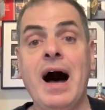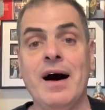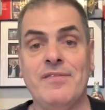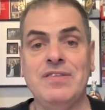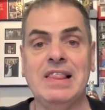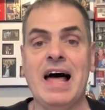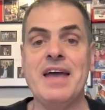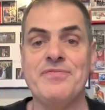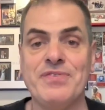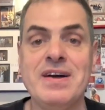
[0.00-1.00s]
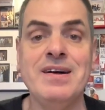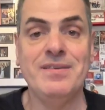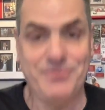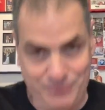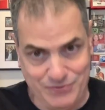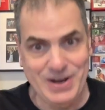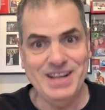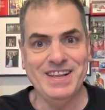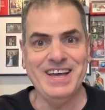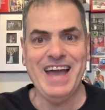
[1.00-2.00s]
of life
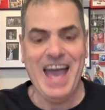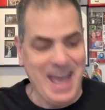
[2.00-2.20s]
freely.